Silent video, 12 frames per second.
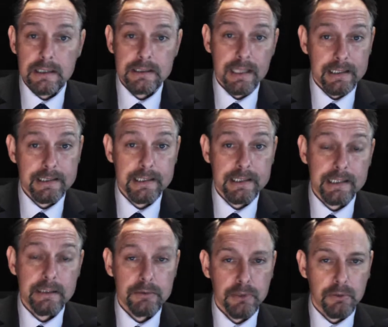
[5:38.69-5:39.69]
that is
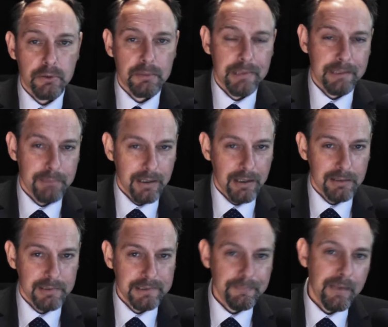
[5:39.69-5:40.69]
the European
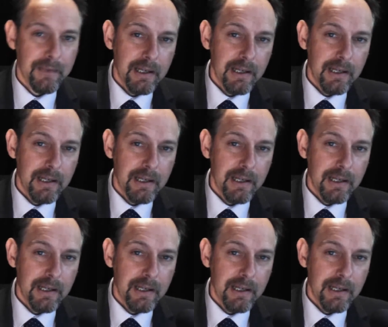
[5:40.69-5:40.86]
Parliament.